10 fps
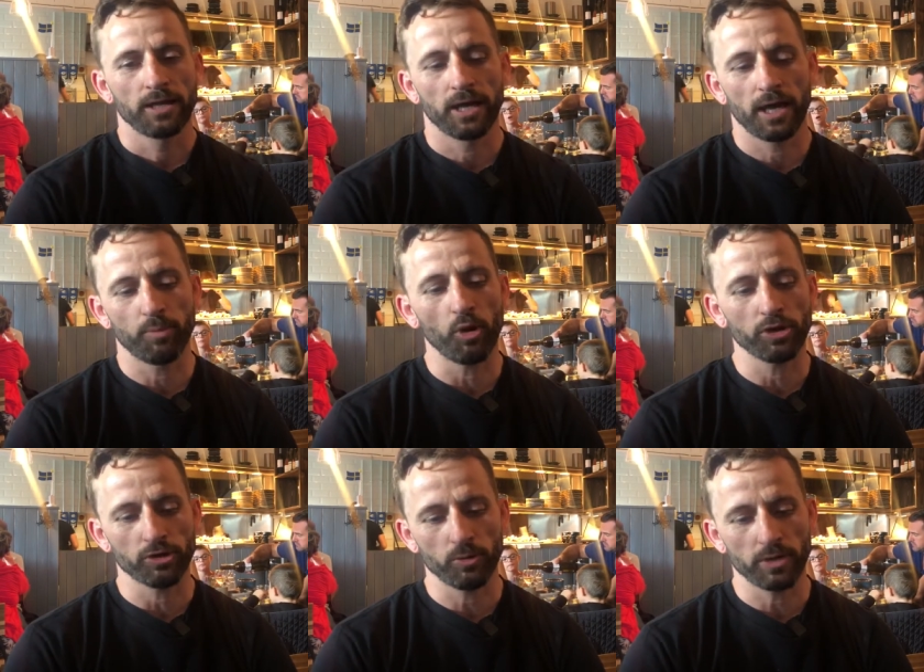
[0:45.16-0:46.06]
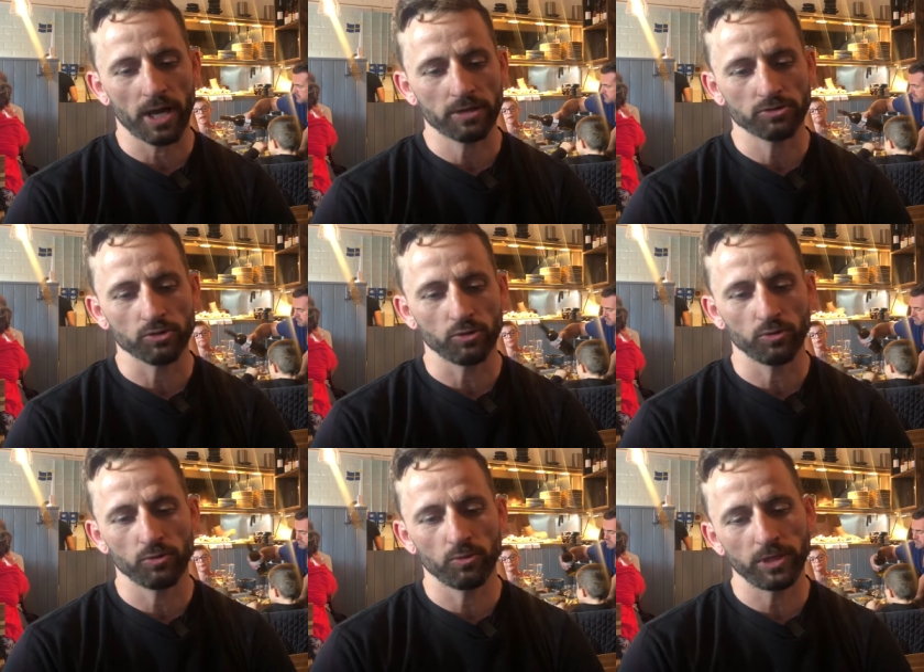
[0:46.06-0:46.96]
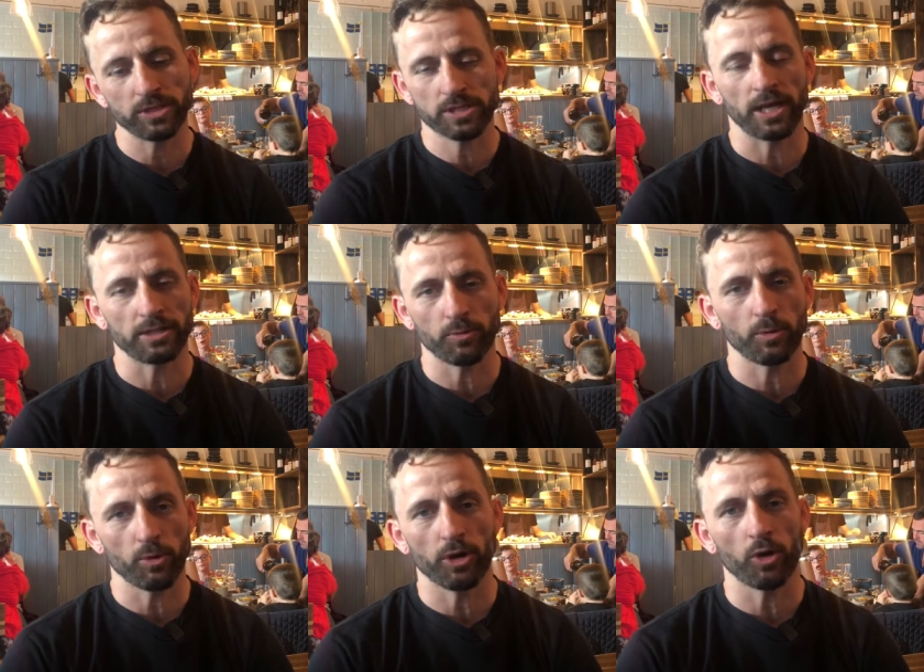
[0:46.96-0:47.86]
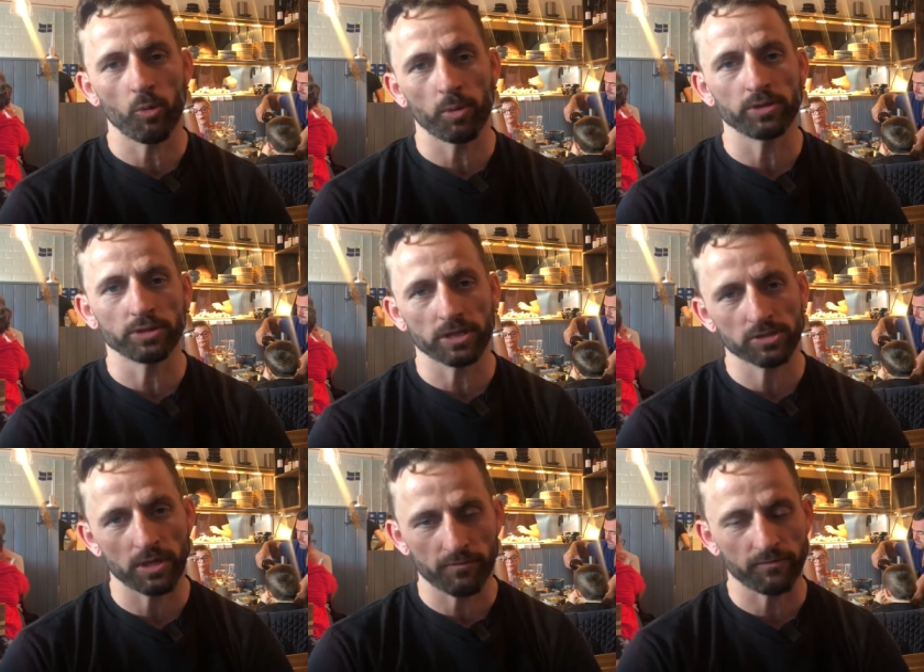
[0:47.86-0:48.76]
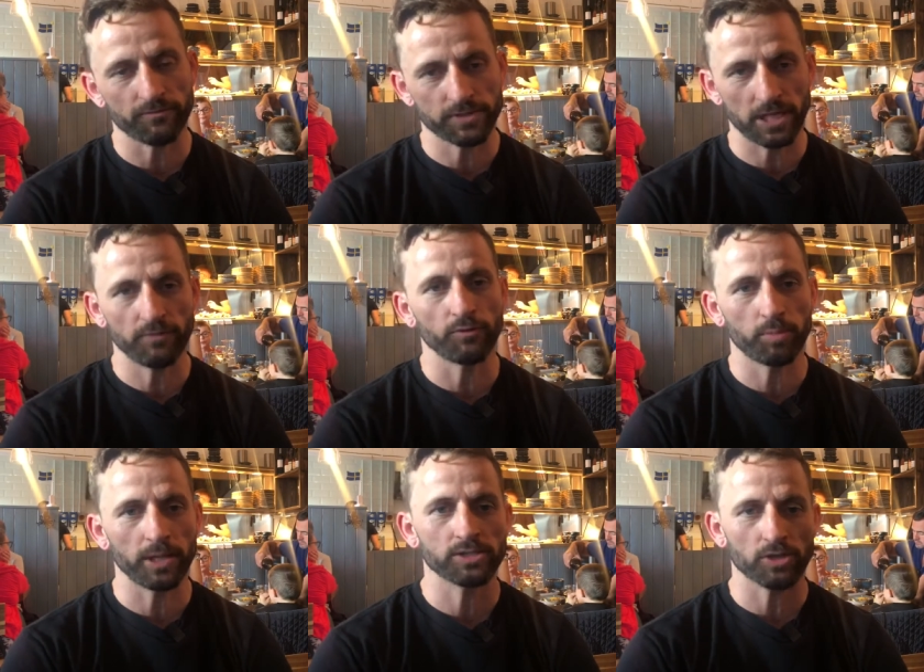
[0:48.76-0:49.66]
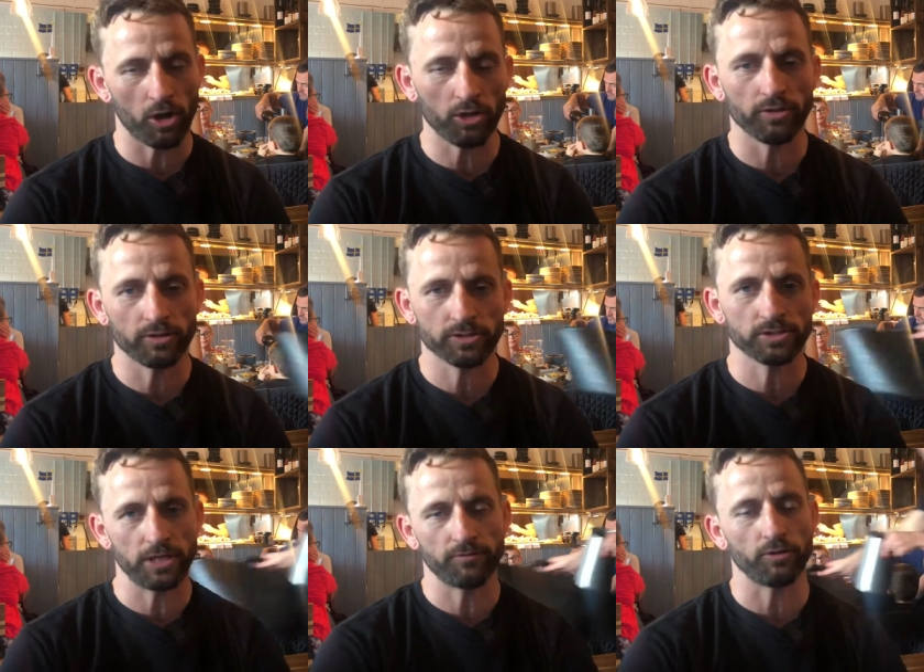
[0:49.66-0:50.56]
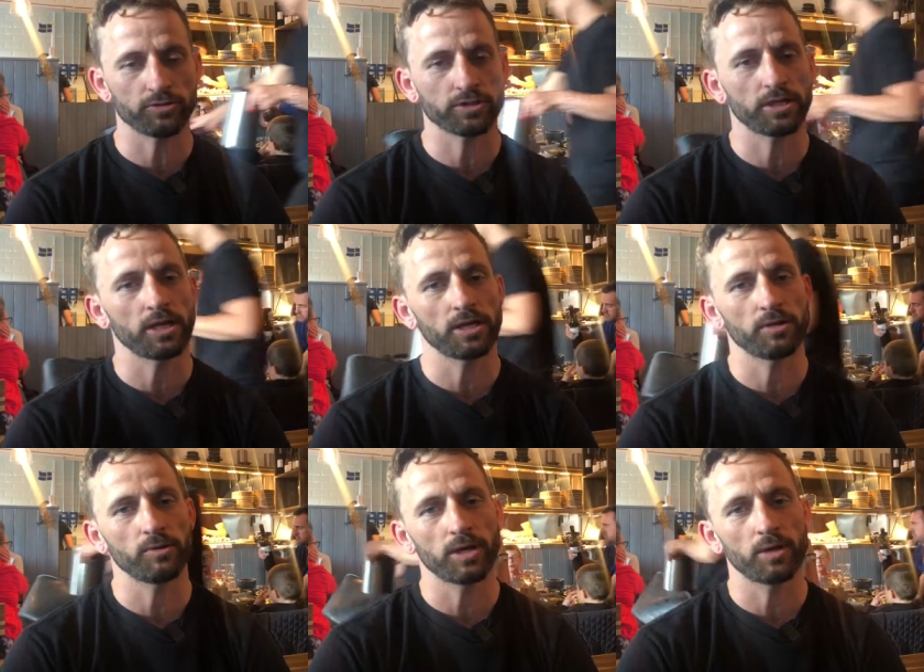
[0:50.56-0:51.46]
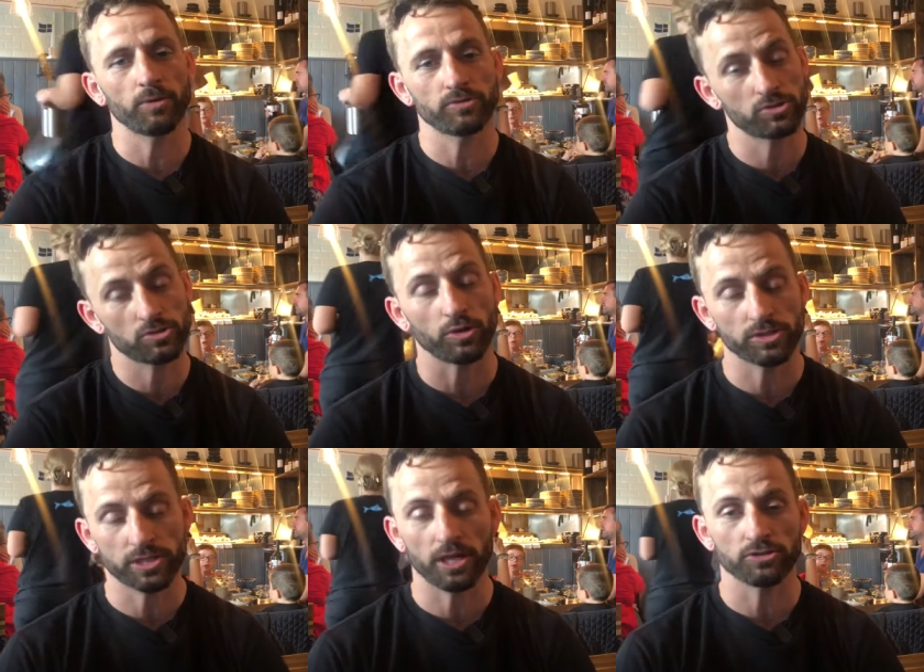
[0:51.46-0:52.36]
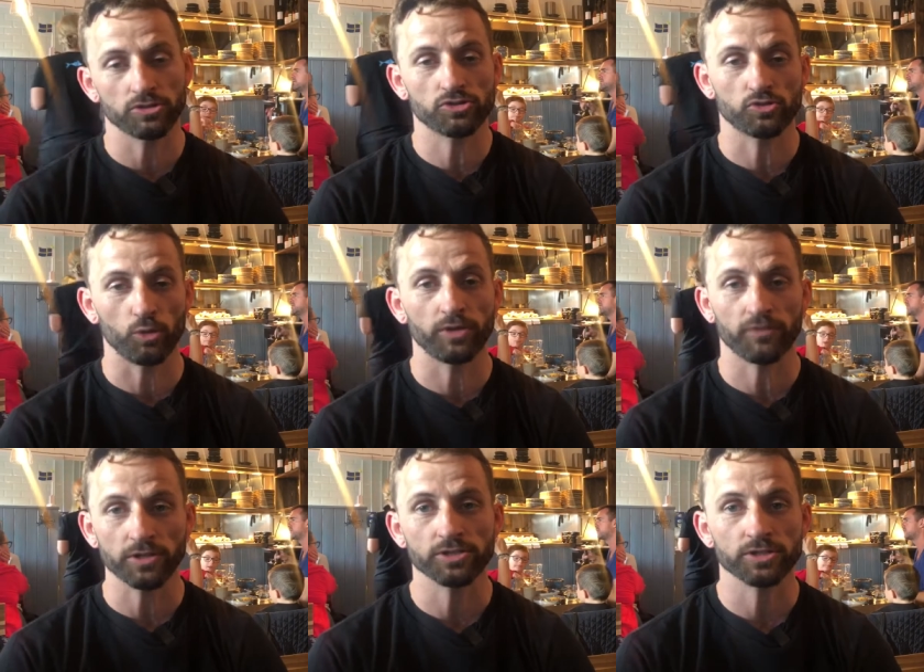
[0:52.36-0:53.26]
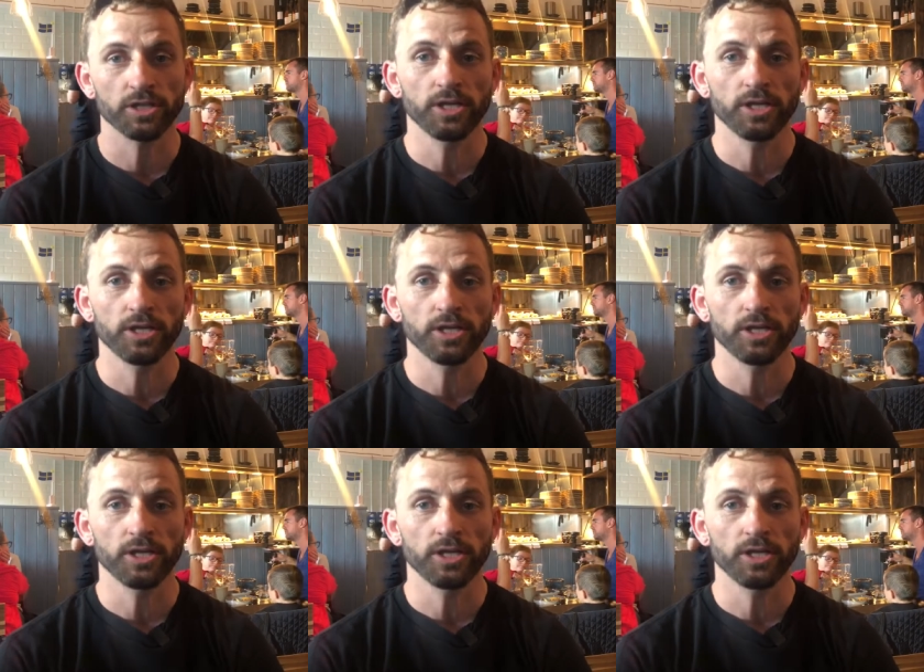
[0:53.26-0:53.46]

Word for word: uh, bulking it out with that. So we decided that we were going to open a, seafood place on the seafront. Uh, are just going to sell just solely fish.